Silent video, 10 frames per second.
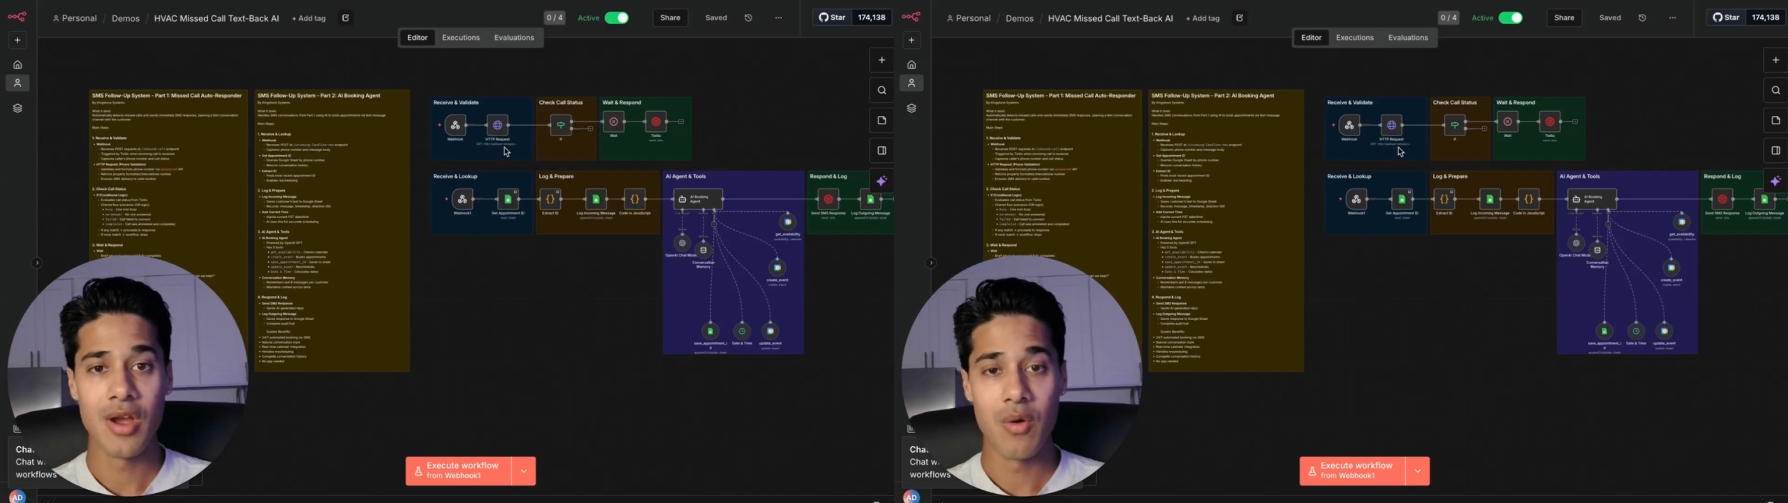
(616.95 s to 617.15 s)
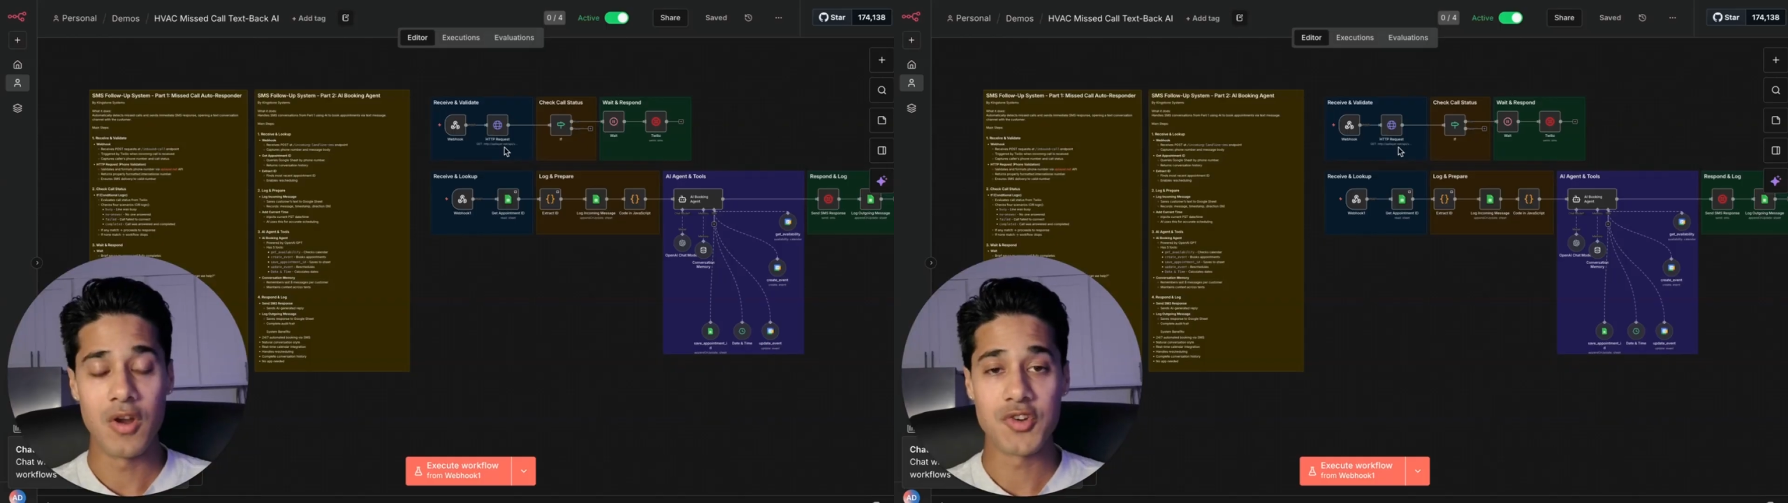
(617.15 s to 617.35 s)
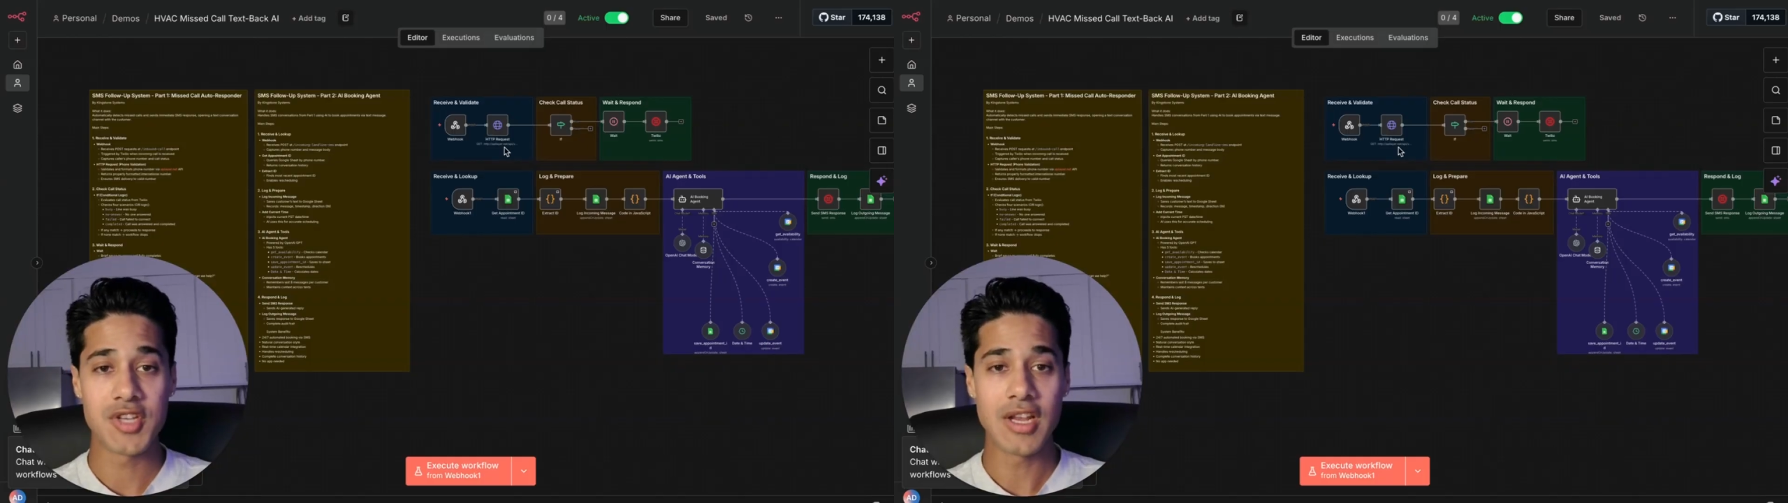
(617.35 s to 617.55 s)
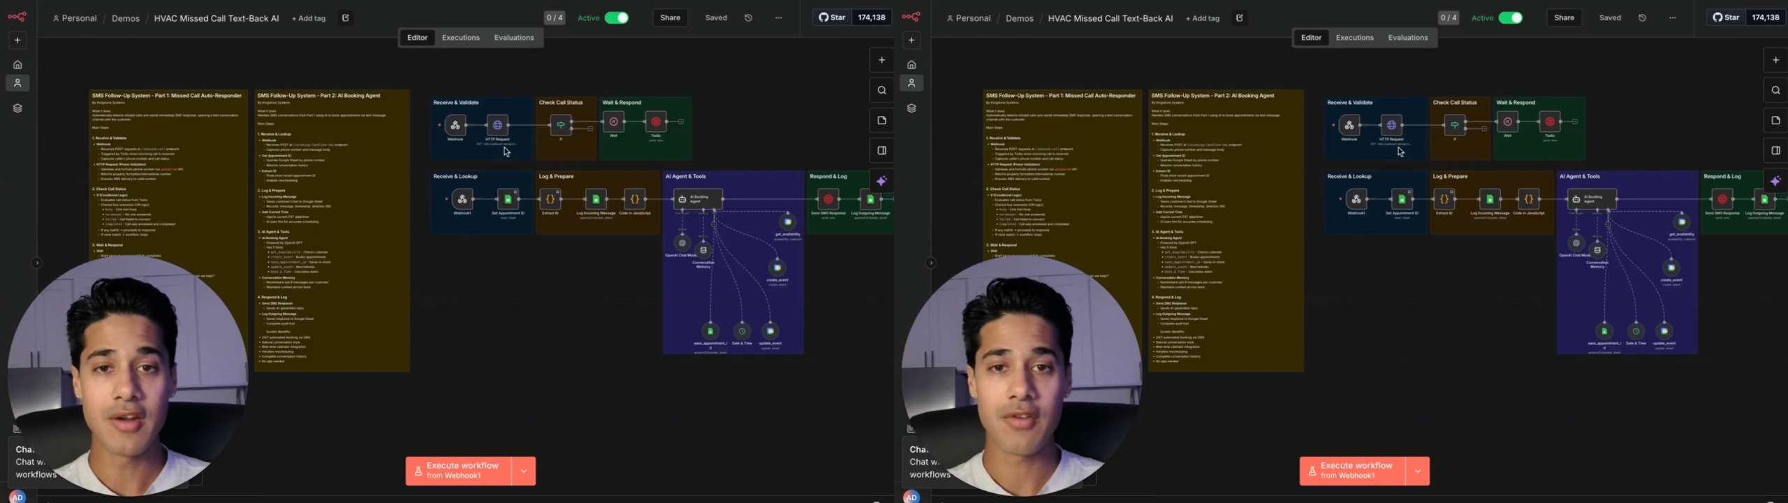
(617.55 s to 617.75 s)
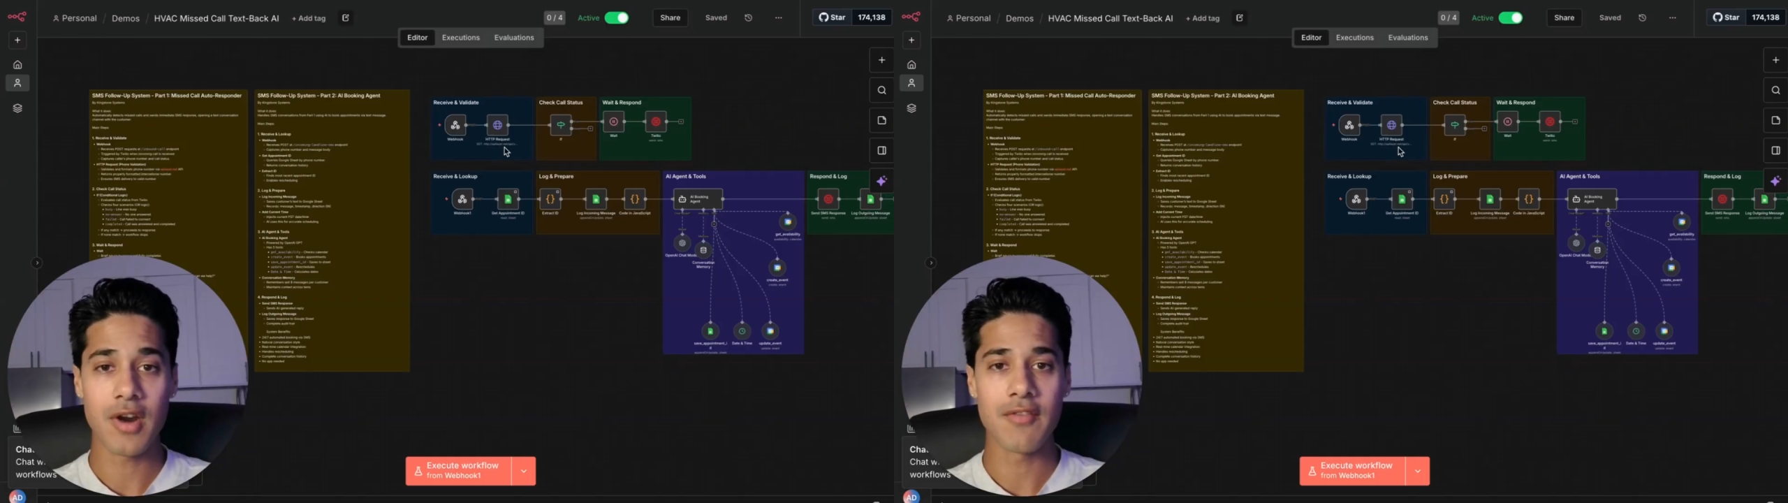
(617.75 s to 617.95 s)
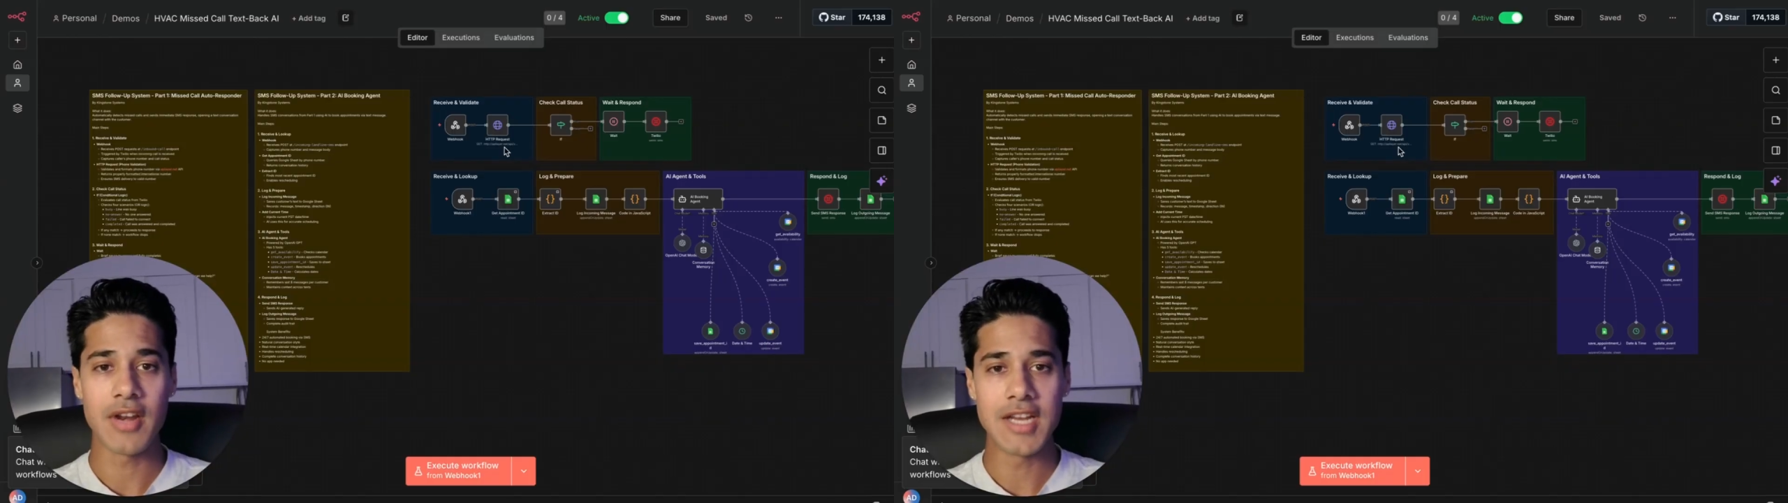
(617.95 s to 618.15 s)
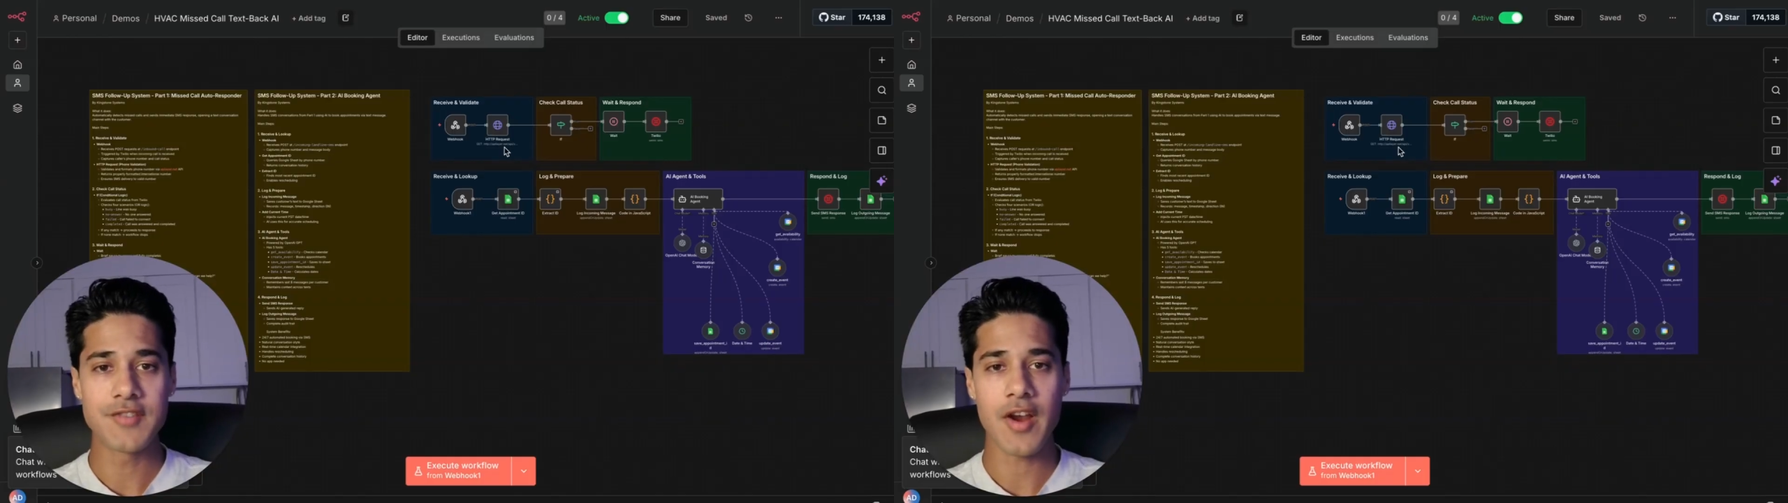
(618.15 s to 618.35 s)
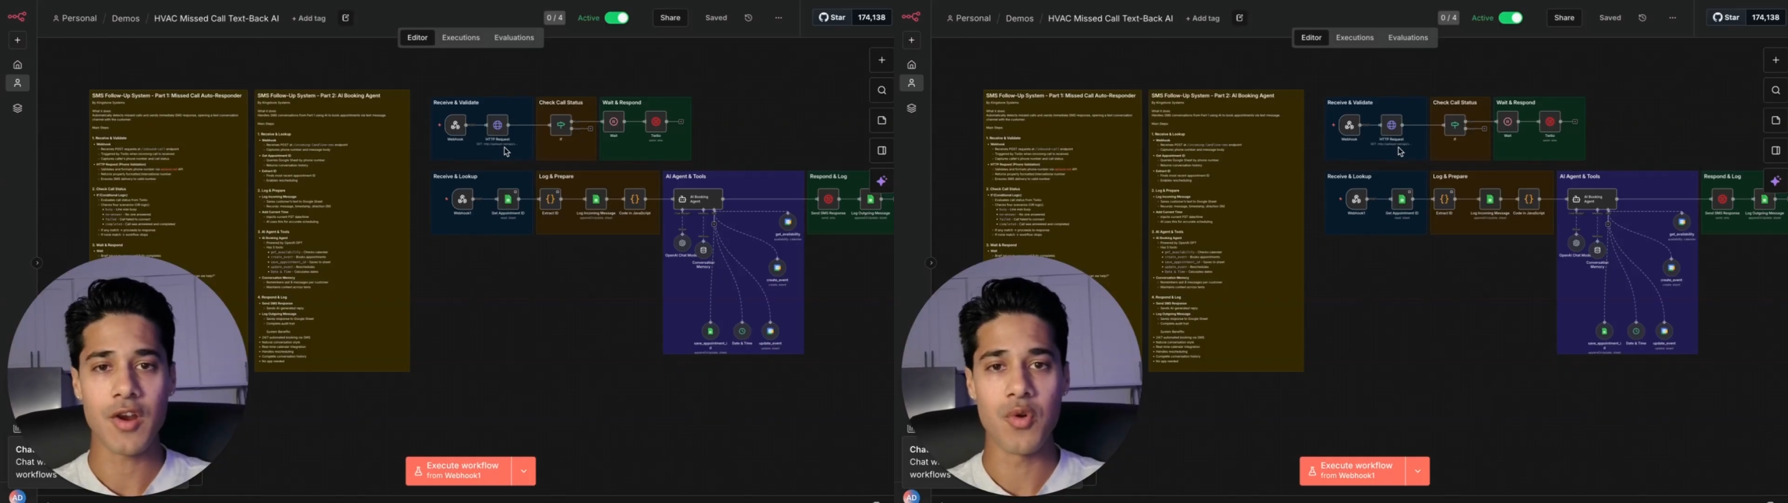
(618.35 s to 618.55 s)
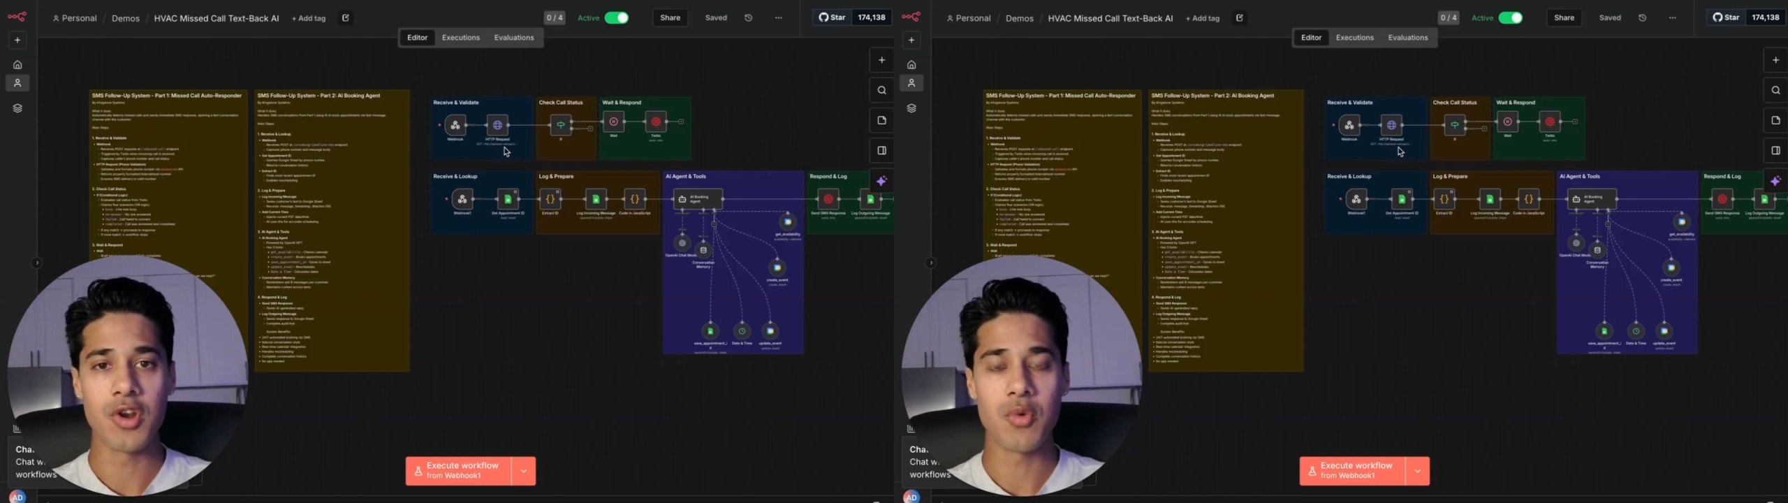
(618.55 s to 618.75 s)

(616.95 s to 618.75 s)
When you're sitting in front of an HVAC owner,